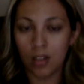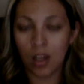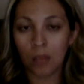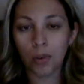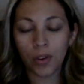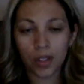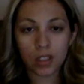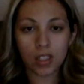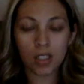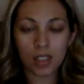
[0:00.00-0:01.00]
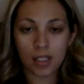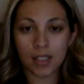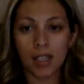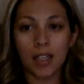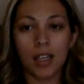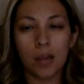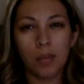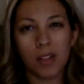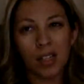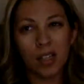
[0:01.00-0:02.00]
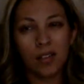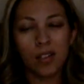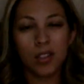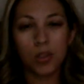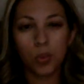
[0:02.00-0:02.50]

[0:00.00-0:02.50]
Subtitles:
I'm going to the city, I believe, this